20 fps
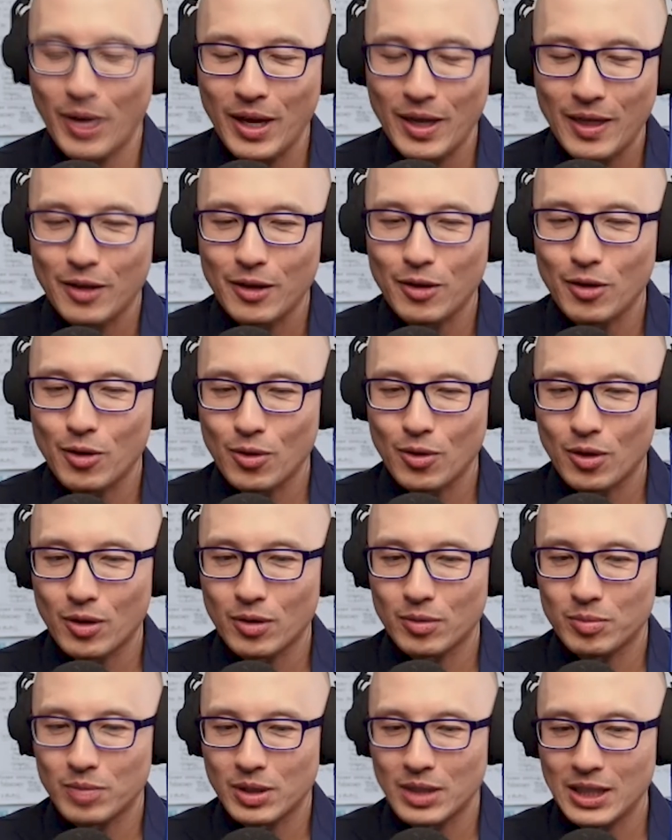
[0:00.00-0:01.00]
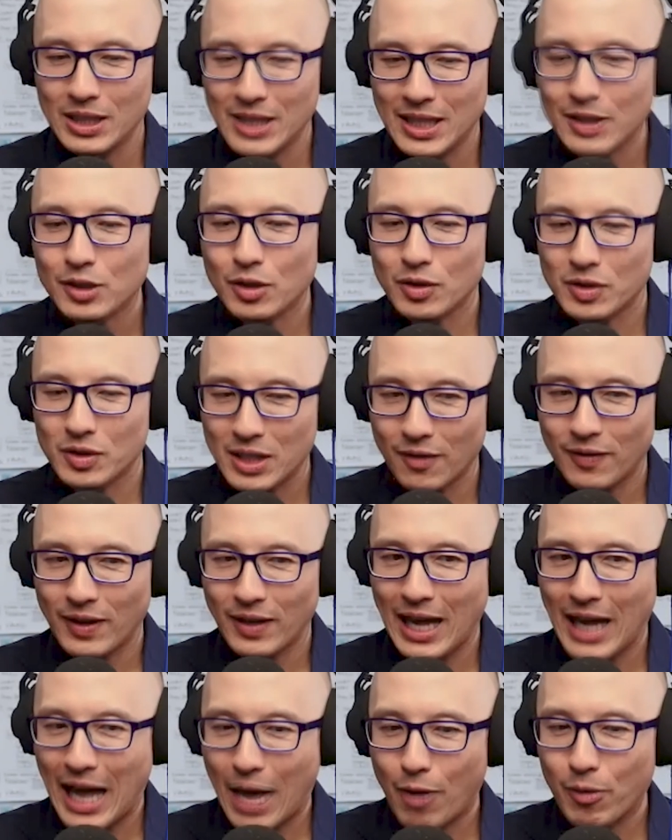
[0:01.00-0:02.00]
The way that you're conducting
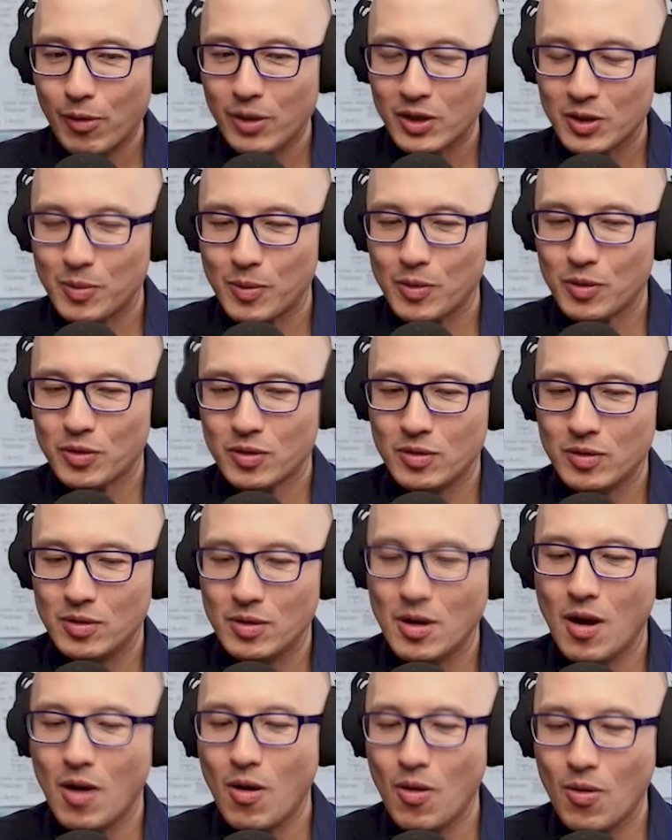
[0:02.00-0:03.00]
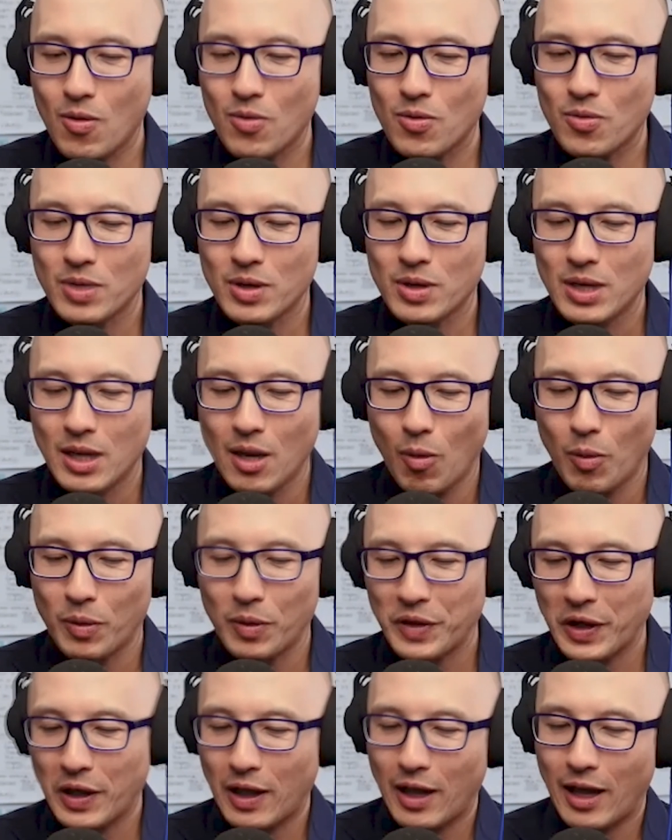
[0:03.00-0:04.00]
yourself, like, how are you supposed to know
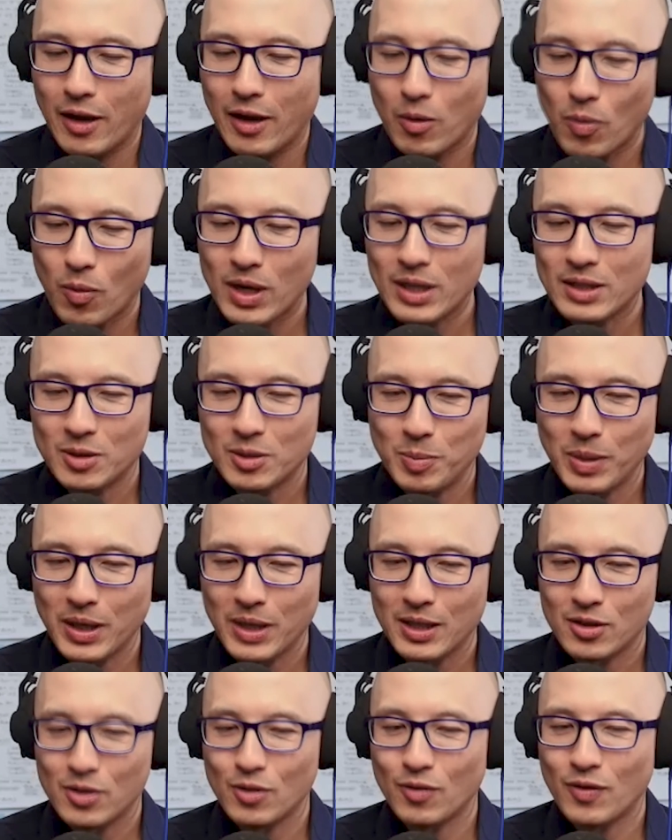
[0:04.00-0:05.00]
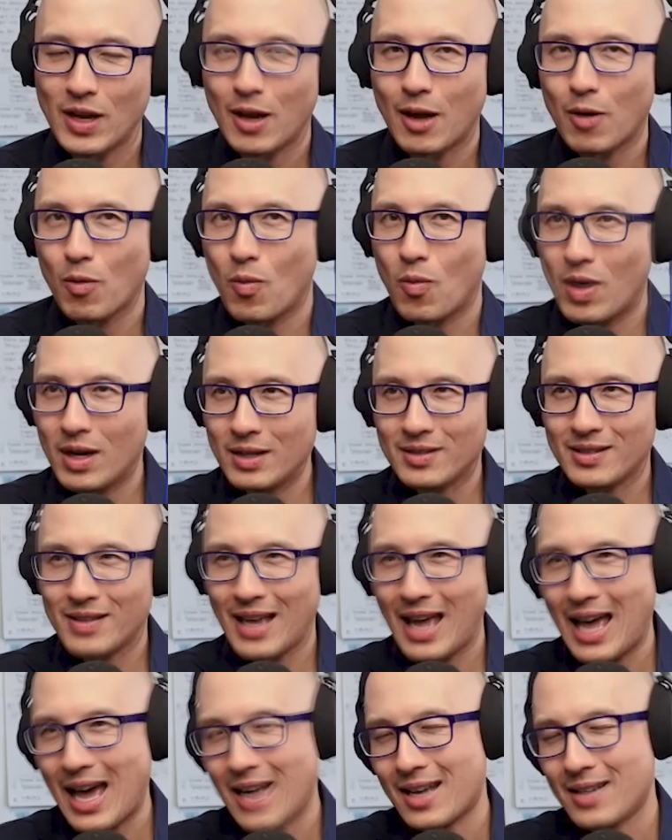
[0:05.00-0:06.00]
what the client wants because you've not
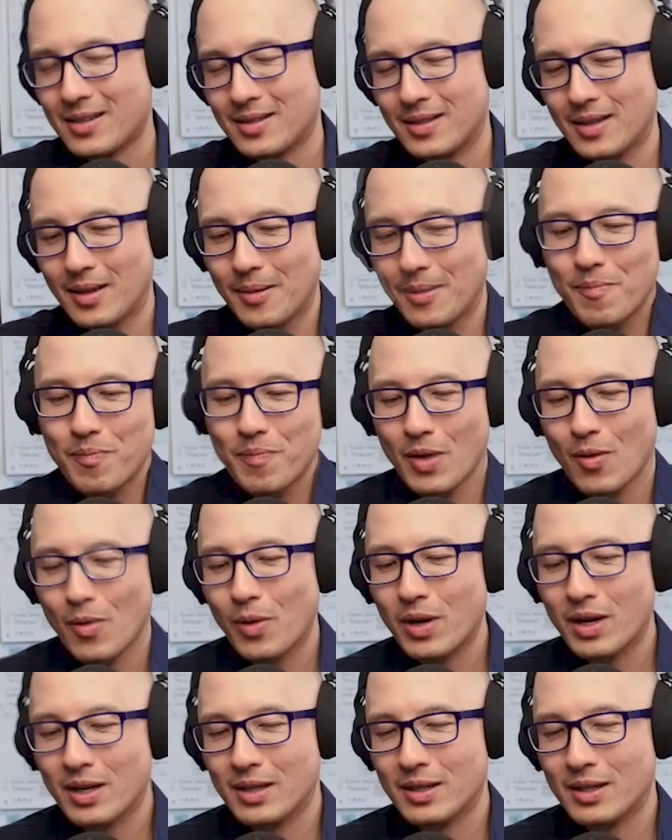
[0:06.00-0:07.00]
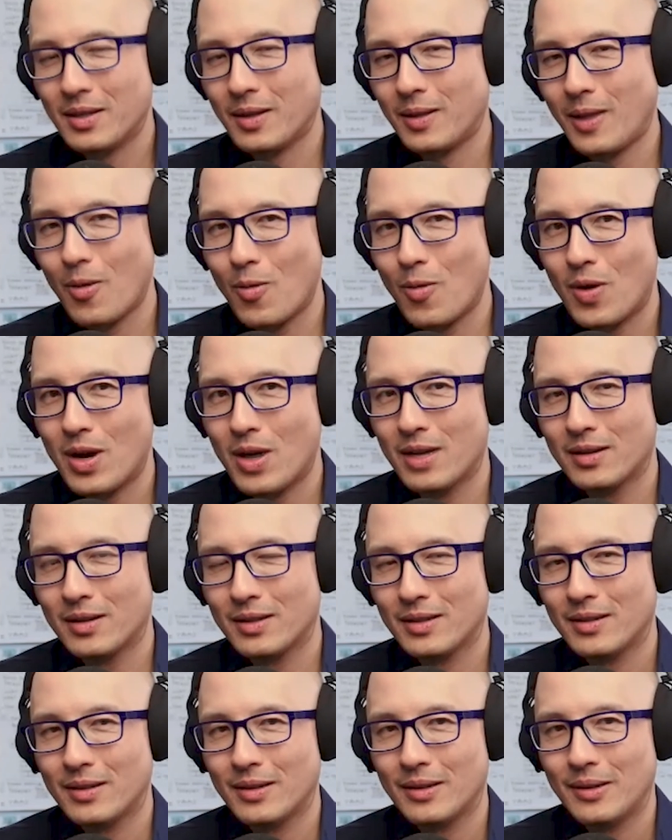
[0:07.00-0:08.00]
once asked them what it is that they
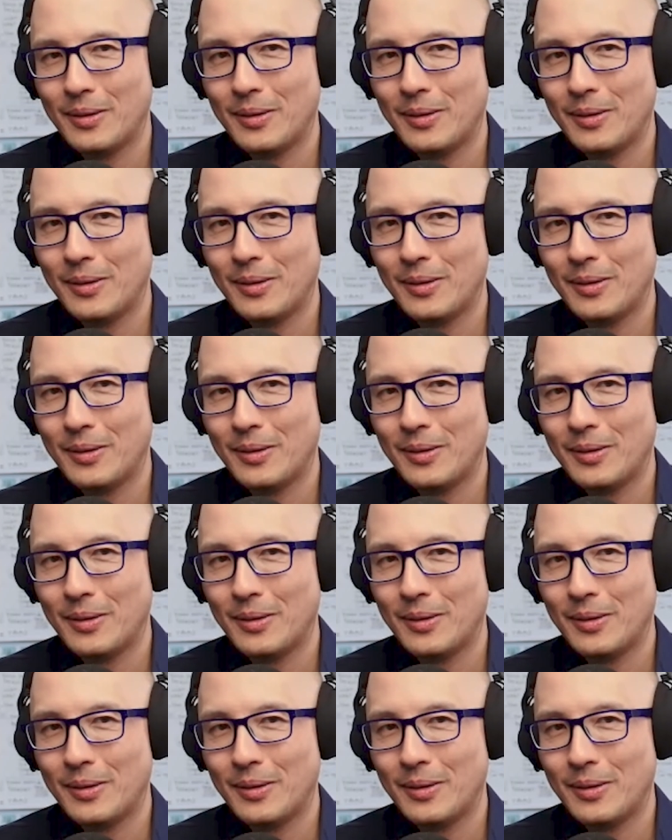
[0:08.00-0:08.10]
want?